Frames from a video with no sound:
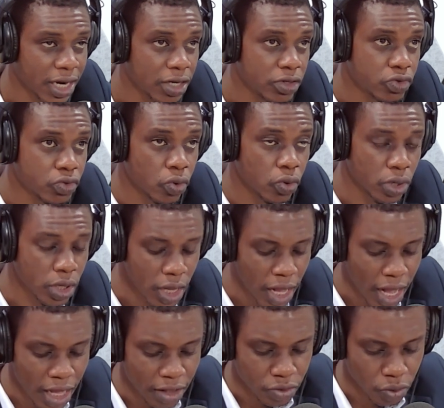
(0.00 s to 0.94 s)
And so
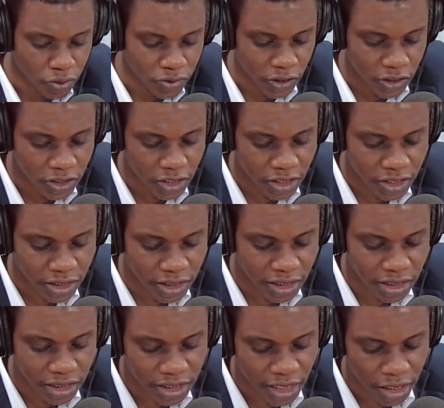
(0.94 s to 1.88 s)
those are just
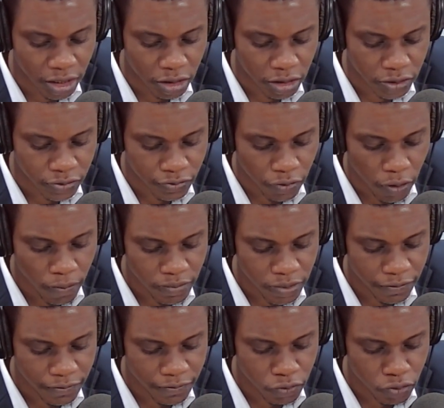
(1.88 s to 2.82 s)
details from
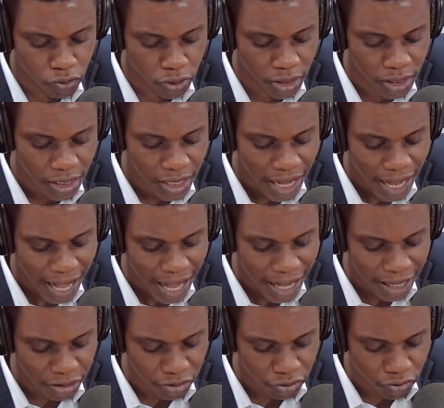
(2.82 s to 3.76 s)
the Food
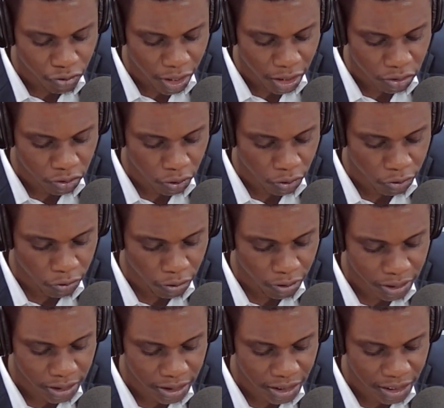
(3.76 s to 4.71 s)
and Drugs
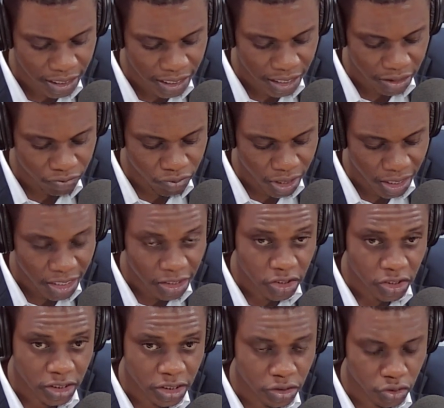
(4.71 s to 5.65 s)
Authority in
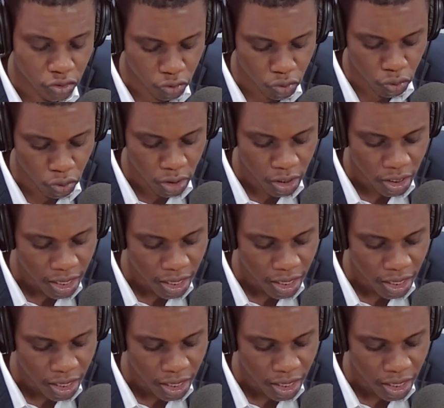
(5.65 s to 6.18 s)
relation to